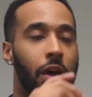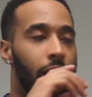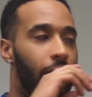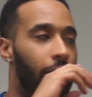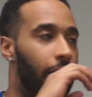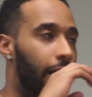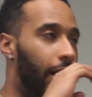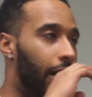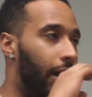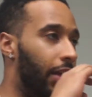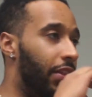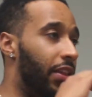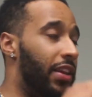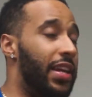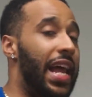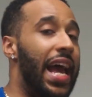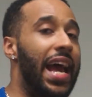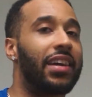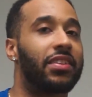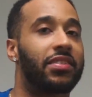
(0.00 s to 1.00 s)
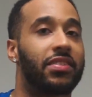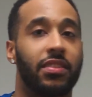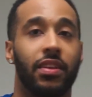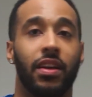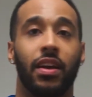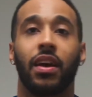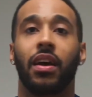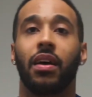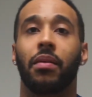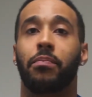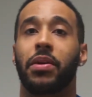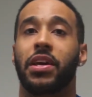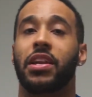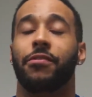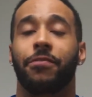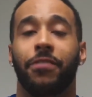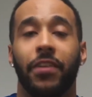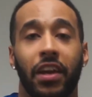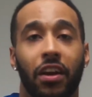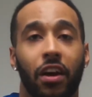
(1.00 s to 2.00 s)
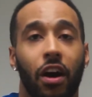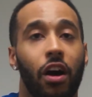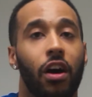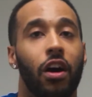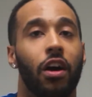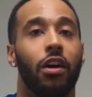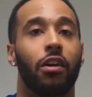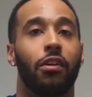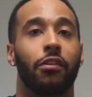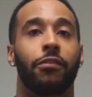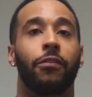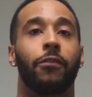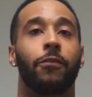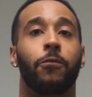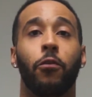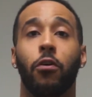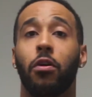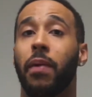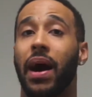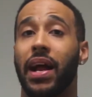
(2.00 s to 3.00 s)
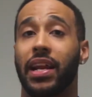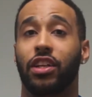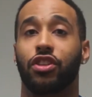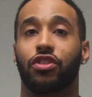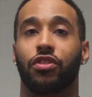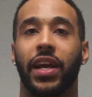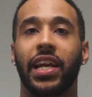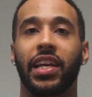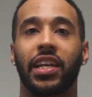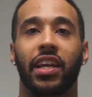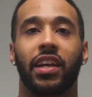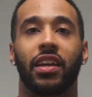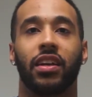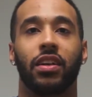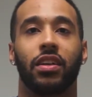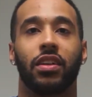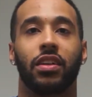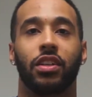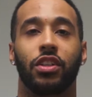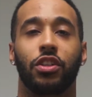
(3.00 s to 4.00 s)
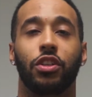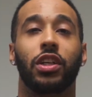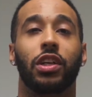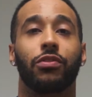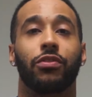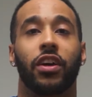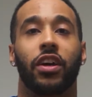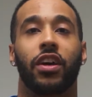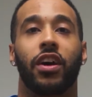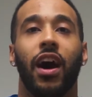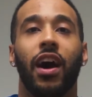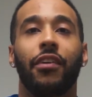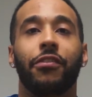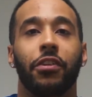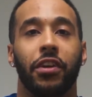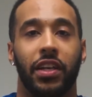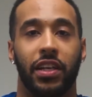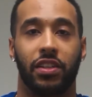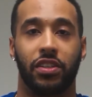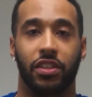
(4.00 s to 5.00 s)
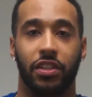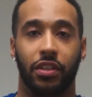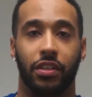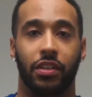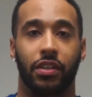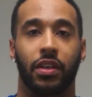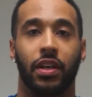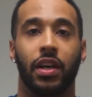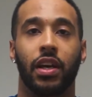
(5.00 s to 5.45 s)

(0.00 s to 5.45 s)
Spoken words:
The next benefit of full body training, you can recover easier.